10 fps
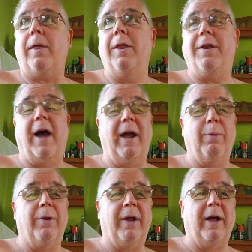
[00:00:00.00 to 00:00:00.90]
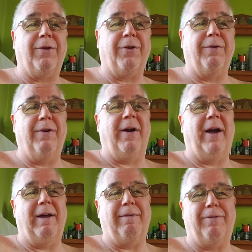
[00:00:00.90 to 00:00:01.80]
the diet will not
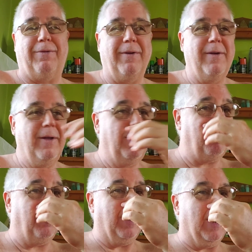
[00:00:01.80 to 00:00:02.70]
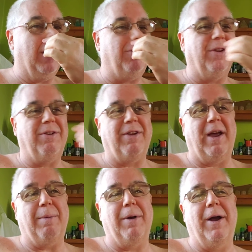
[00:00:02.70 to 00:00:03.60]
survive 3 days in
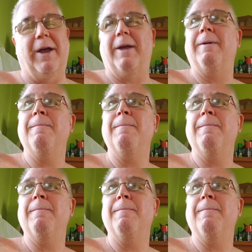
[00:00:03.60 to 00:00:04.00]
Chiang Mai.